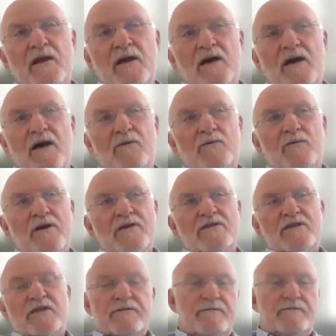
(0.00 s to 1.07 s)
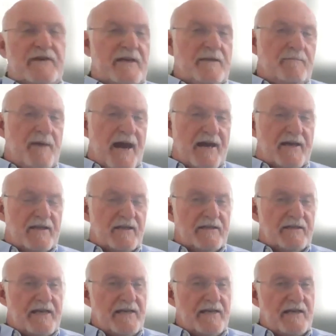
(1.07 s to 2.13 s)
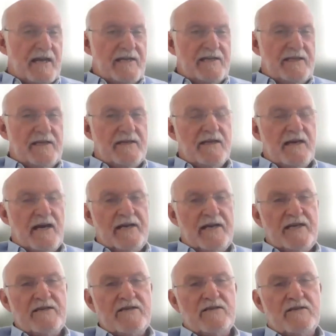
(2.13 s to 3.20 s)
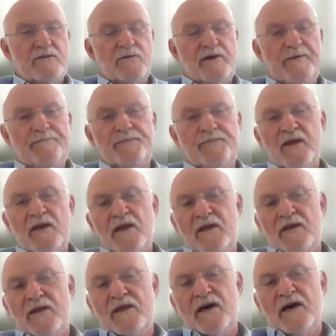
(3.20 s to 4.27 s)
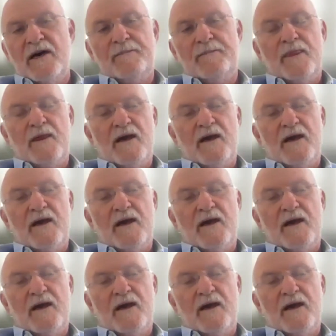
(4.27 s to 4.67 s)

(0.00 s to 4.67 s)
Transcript: was convened back in the late 1990s when the